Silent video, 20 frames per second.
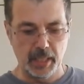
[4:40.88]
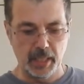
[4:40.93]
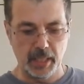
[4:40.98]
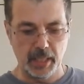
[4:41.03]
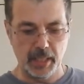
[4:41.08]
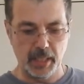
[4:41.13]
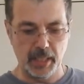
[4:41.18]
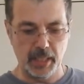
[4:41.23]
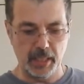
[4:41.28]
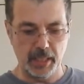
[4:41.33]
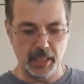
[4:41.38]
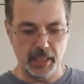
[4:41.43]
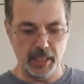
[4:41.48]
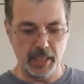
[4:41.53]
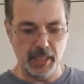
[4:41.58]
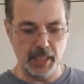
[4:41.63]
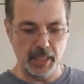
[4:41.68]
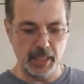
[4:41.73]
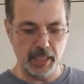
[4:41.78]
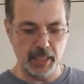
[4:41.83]
And
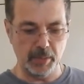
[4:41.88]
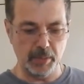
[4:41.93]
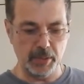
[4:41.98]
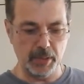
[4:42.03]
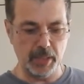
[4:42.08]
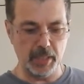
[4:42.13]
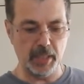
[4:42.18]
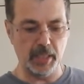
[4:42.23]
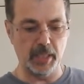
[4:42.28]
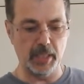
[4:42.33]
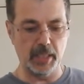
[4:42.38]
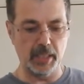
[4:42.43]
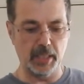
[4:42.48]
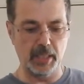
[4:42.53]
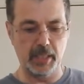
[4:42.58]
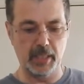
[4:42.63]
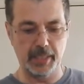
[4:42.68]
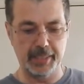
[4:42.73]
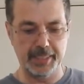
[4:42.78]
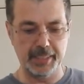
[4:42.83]
again, I'm not going to
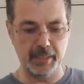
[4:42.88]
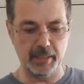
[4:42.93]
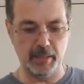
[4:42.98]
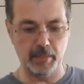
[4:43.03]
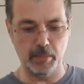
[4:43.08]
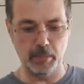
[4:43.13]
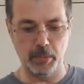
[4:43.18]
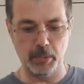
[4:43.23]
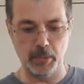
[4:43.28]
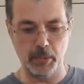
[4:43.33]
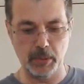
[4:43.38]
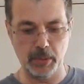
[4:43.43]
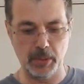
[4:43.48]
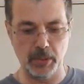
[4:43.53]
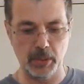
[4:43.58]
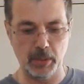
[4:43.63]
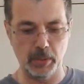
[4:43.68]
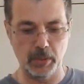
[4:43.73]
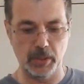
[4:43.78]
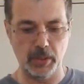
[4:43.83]
bore
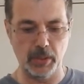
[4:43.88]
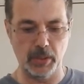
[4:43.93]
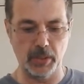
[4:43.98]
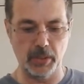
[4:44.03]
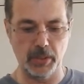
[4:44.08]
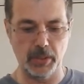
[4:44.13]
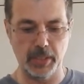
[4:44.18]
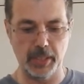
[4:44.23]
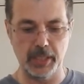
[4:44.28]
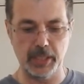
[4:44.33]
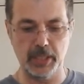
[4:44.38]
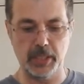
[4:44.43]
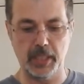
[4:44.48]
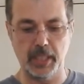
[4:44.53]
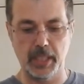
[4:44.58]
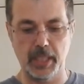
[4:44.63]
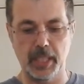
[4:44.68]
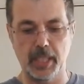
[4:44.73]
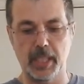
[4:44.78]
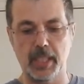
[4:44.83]
you with all this.
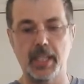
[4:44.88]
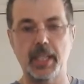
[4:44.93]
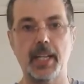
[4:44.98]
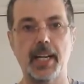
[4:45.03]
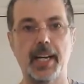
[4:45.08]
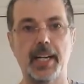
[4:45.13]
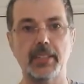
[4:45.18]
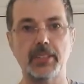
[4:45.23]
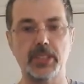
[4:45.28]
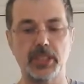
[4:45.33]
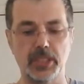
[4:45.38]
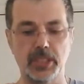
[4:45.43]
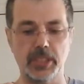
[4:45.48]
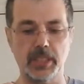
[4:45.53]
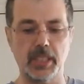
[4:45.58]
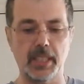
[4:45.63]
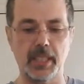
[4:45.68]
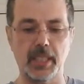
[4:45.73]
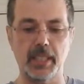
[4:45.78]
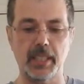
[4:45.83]
I'll just
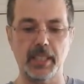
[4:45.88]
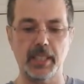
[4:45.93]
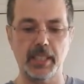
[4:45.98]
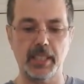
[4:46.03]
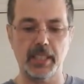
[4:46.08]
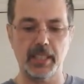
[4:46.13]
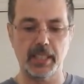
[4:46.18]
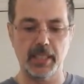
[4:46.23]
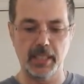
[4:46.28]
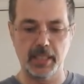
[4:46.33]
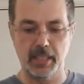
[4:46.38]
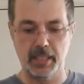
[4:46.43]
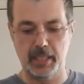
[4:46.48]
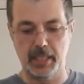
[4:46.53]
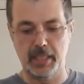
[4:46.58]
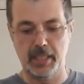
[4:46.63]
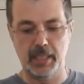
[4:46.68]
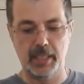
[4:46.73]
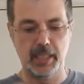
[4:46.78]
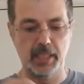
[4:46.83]

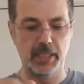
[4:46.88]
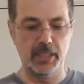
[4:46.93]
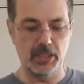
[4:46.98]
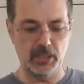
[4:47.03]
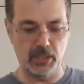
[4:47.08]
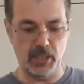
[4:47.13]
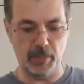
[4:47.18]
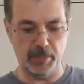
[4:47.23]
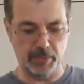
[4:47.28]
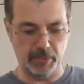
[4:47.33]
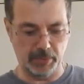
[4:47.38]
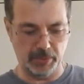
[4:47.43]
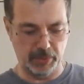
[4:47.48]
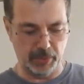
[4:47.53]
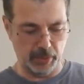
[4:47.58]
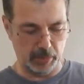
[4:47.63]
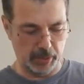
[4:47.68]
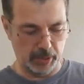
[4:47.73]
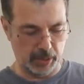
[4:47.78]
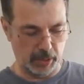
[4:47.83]
stop the
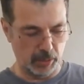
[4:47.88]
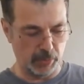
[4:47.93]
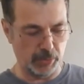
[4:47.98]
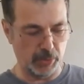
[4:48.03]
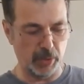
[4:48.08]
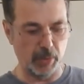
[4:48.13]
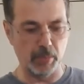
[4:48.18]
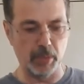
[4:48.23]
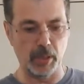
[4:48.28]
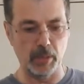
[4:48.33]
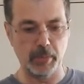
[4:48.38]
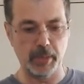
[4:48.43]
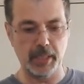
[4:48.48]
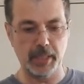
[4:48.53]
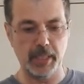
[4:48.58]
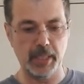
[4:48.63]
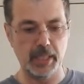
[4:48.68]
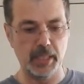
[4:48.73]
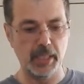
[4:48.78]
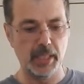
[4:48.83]
filming here for a
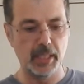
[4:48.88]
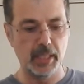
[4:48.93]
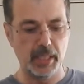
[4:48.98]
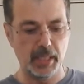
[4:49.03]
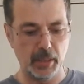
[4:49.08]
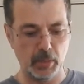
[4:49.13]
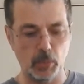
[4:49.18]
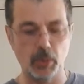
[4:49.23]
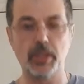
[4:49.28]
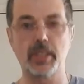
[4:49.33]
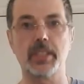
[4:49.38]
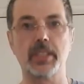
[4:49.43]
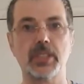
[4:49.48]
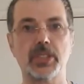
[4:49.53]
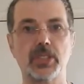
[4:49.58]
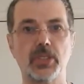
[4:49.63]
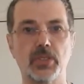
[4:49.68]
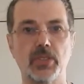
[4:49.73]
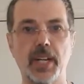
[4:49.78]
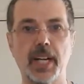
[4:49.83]
moment and work
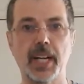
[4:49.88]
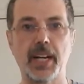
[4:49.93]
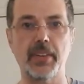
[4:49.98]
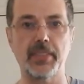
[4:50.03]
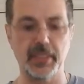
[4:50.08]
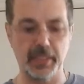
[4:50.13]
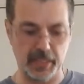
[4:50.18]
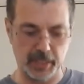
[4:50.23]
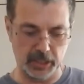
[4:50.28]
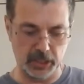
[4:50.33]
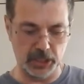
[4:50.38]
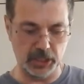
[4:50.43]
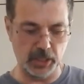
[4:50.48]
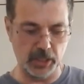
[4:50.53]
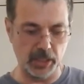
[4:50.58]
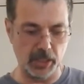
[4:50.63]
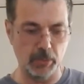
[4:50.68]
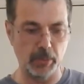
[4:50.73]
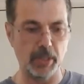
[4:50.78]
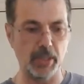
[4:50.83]
this around and then show
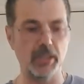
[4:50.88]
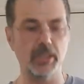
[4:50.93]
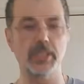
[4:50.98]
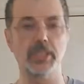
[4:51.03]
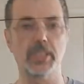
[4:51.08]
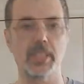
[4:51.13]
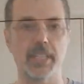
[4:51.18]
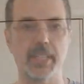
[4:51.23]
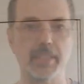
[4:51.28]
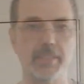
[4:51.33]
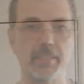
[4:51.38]
you what it looks like.